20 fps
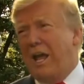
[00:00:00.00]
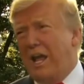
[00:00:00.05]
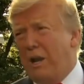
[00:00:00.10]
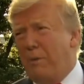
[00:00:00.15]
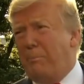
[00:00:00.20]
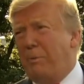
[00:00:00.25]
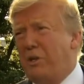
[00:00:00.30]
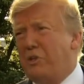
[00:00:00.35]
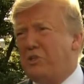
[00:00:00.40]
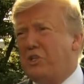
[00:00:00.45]
had
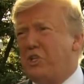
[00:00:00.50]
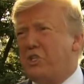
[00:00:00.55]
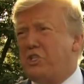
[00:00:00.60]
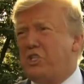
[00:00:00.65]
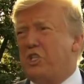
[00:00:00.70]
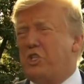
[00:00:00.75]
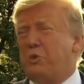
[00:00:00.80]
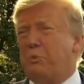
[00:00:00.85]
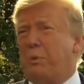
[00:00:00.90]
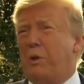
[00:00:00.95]
a business
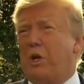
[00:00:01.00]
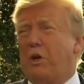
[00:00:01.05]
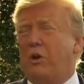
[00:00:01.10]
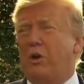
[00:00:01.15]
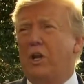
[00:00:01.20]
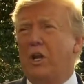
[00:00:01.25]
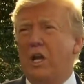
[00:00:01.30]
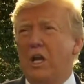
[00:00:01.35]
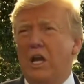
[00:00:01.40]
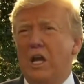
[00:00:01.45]

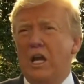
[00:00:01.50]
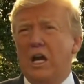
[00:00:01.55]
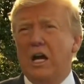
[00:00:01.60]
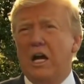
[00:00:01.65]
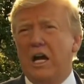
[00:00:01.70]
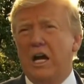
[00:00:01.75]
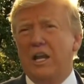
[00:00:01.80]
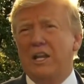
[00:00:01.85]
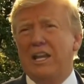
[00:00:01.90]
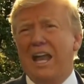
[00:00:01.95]
dispute.
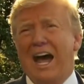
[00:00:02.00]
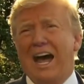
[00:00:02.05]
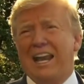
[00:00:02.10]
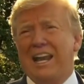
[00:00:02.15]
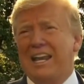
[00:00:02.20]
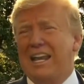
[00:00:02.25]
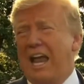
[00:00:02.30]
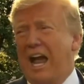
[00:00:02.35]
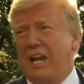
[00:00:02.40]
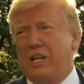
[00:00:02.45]
Uh,
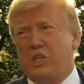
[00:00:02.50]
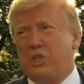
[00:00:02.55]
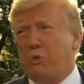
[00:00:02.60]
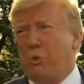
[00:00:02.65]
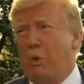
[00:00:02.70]
not a nice